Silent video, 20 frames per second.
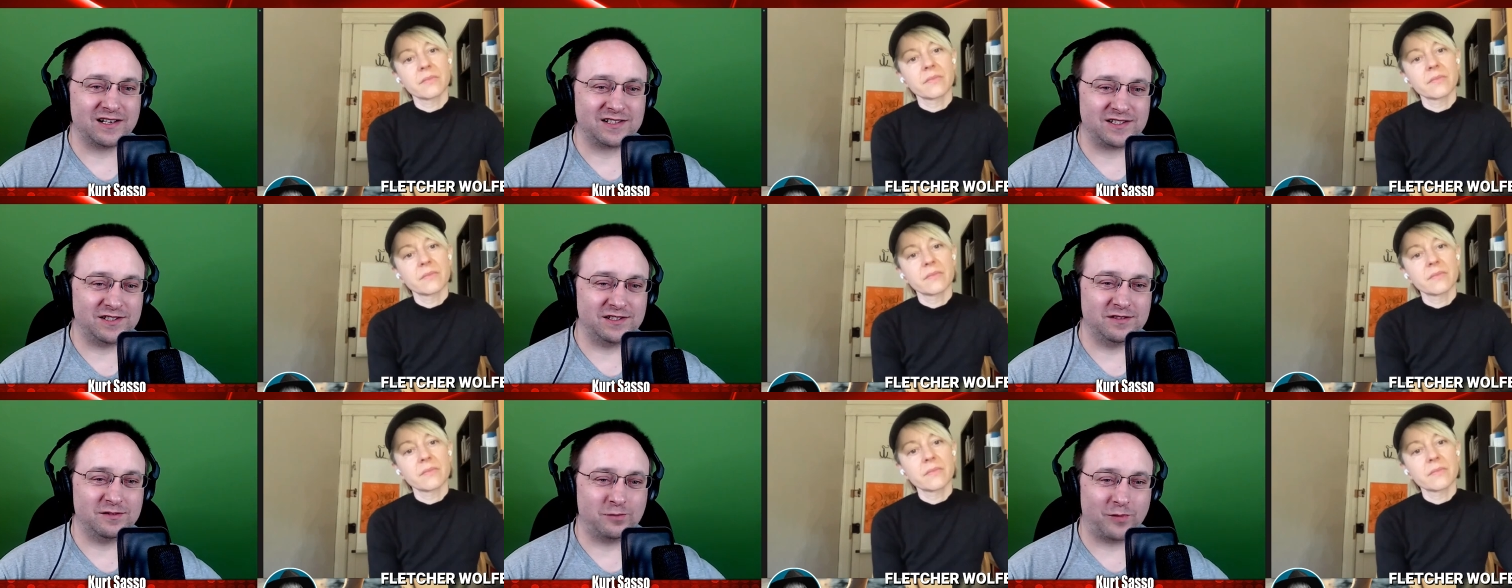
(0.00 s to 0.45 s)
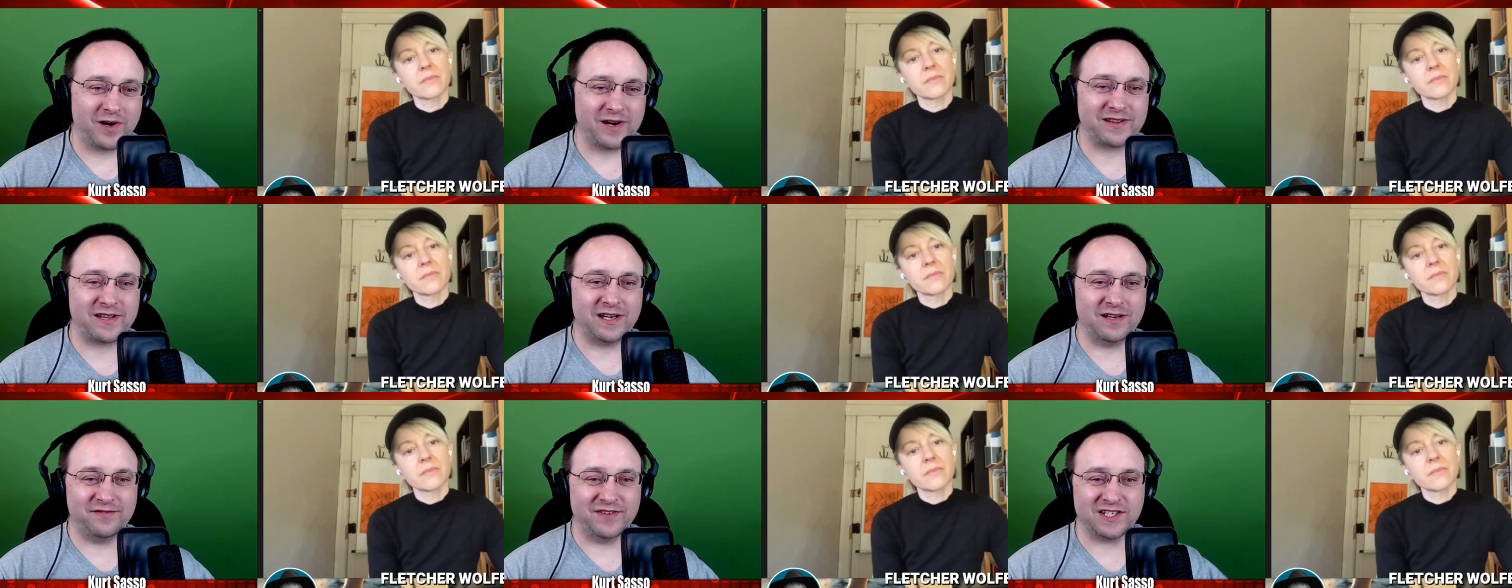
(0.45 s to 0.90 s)
Speaker 1: to where
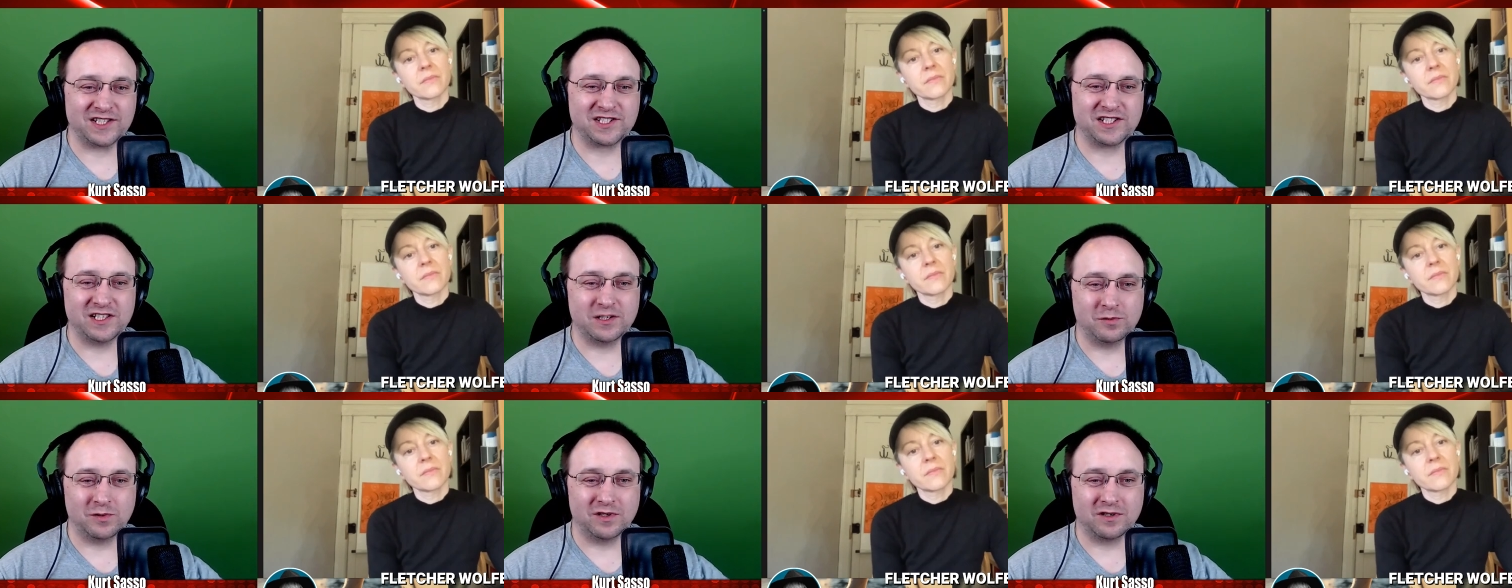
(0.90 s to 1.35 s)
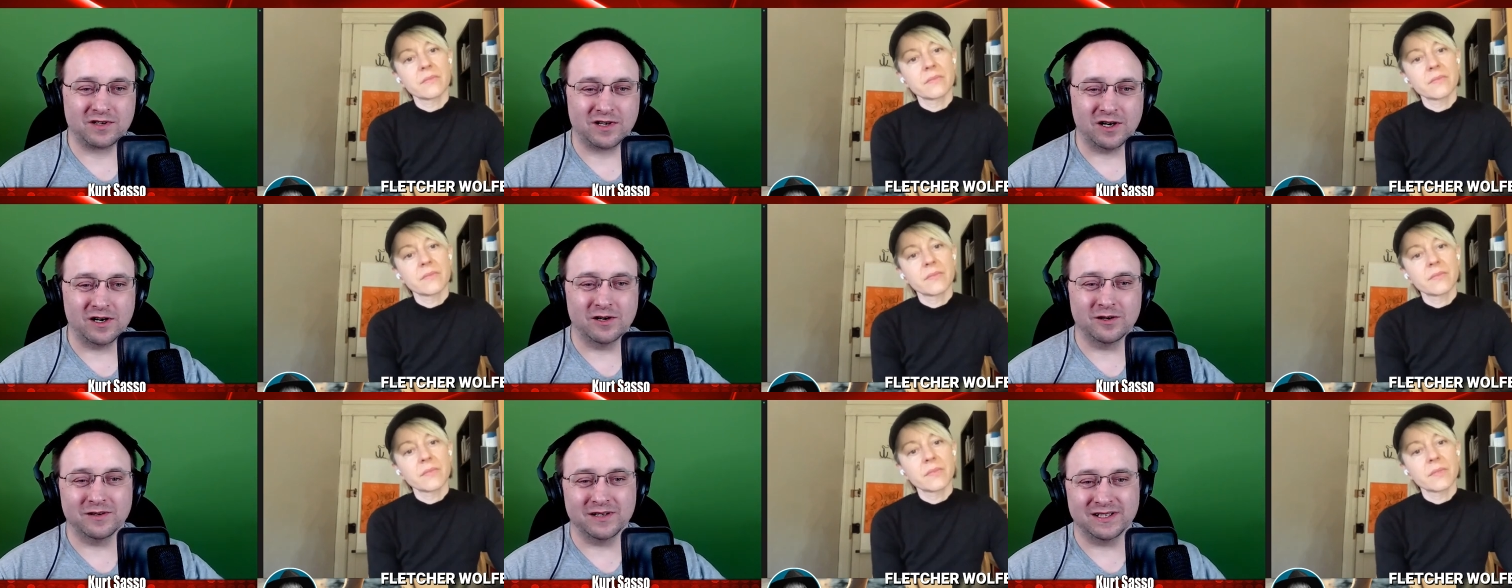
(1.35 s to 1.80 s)
they eventually will
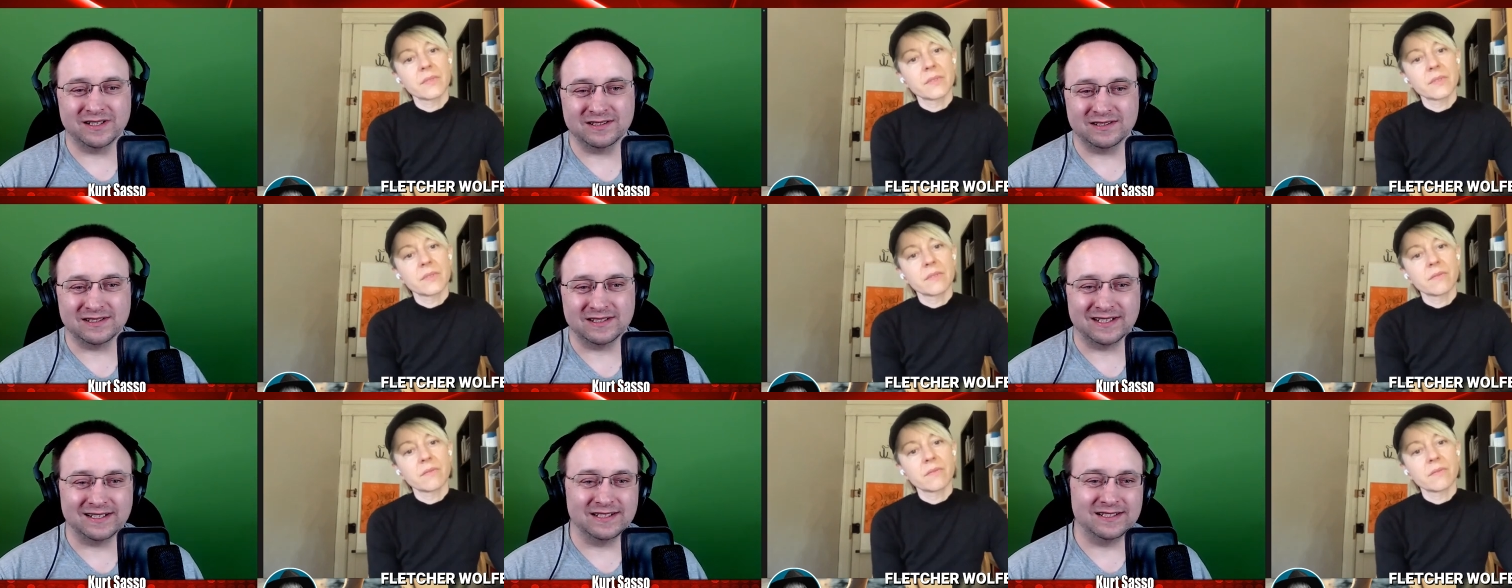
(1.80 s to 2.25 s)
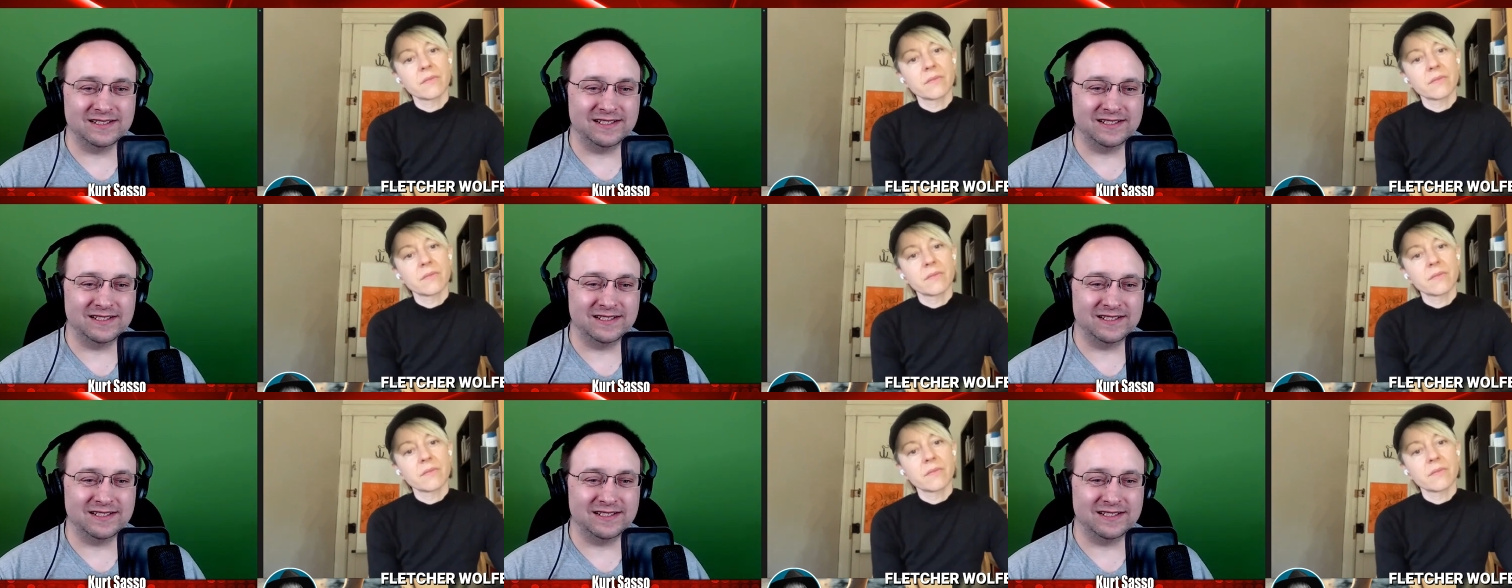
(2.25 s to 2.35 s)
go. And, uh,